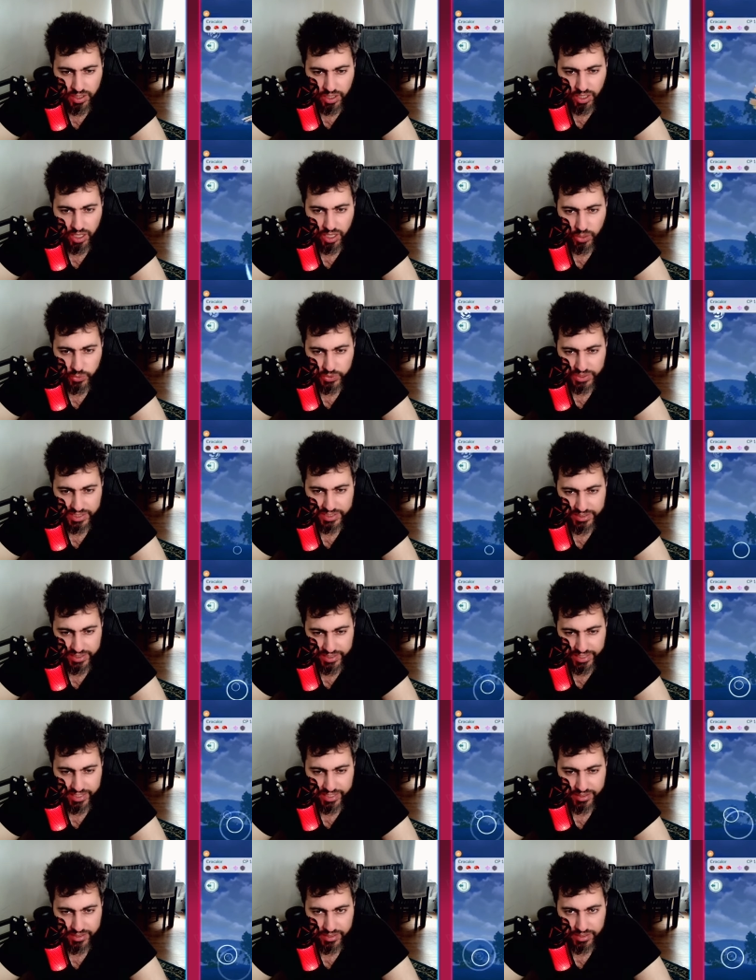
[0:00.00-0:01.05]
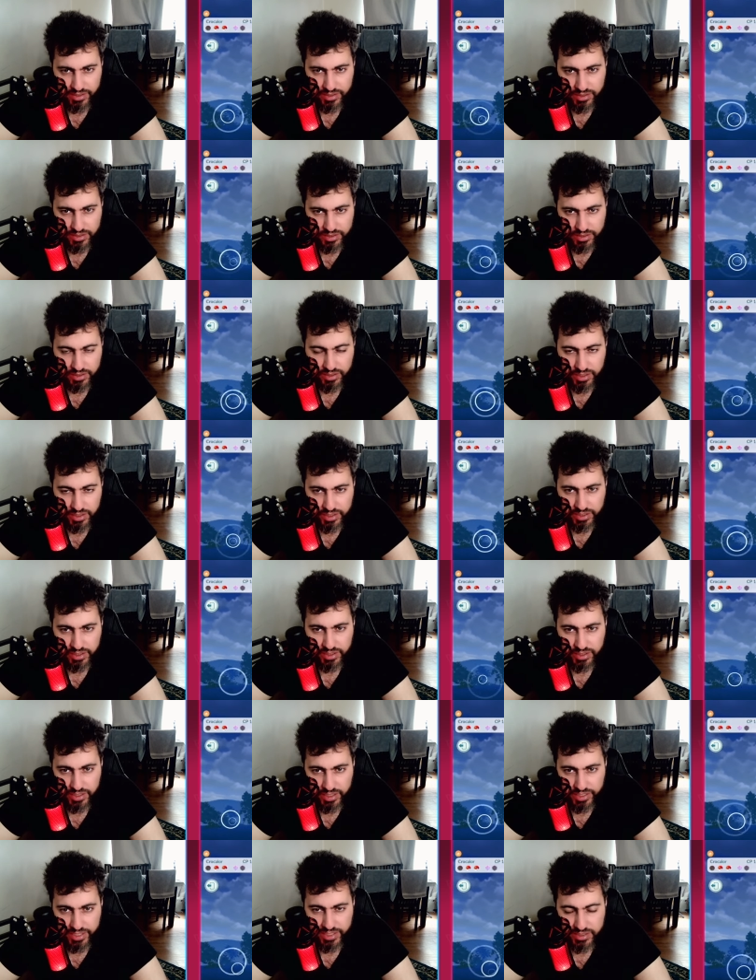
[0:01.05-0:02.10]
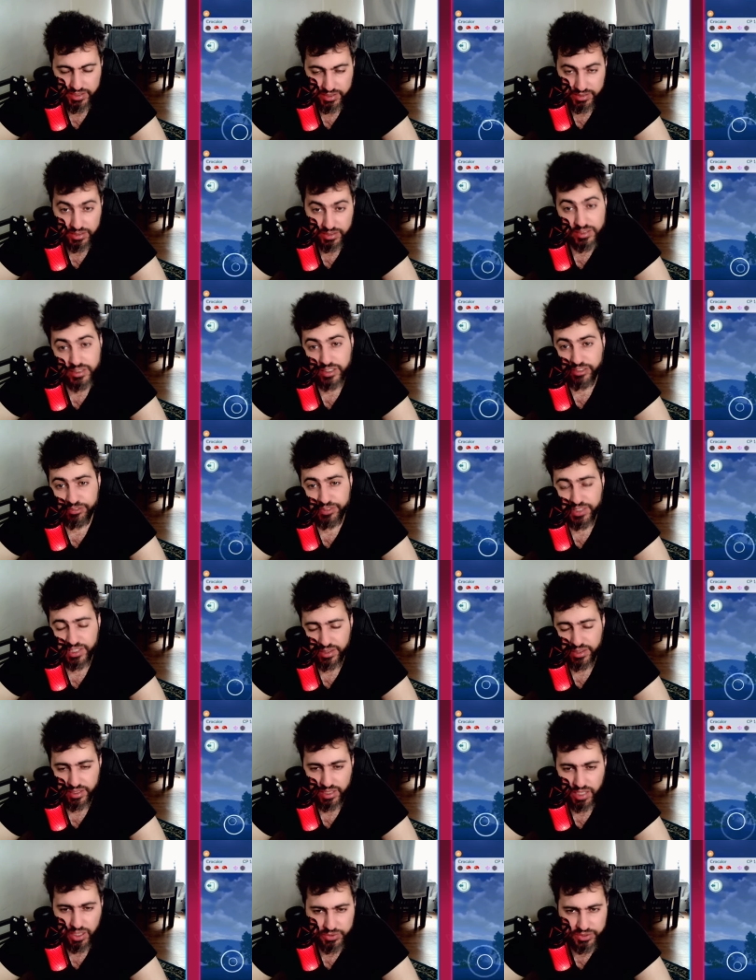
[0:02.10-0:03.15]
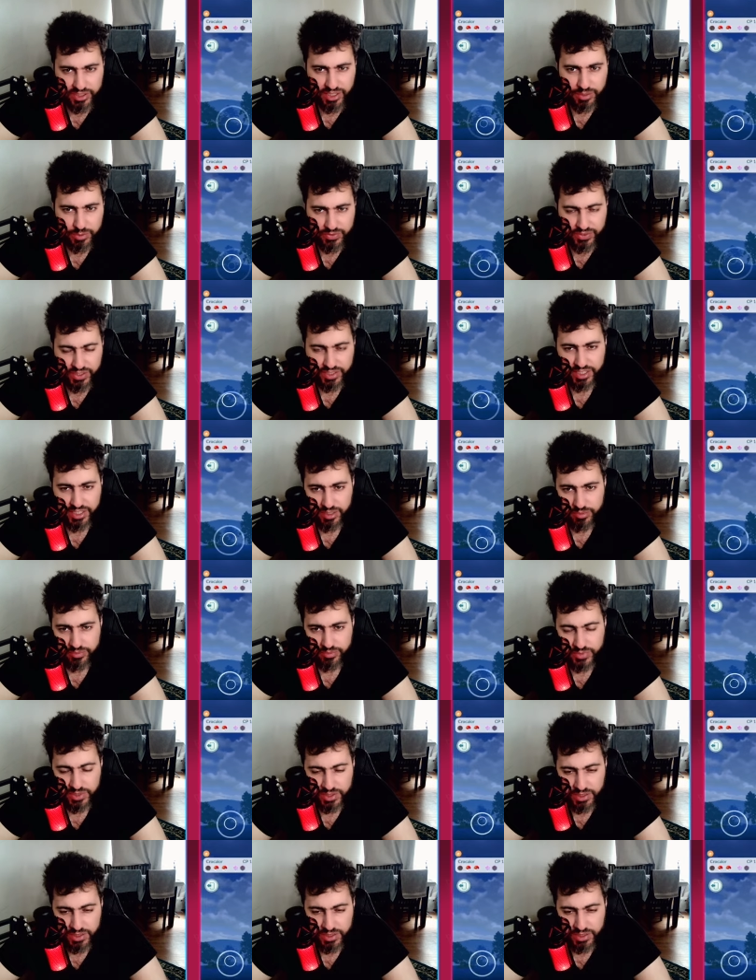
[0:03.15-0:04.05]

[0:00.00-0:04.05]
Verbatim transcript: Uh, we get a lag there. Luckily, the lag did not affect the outcome of the game.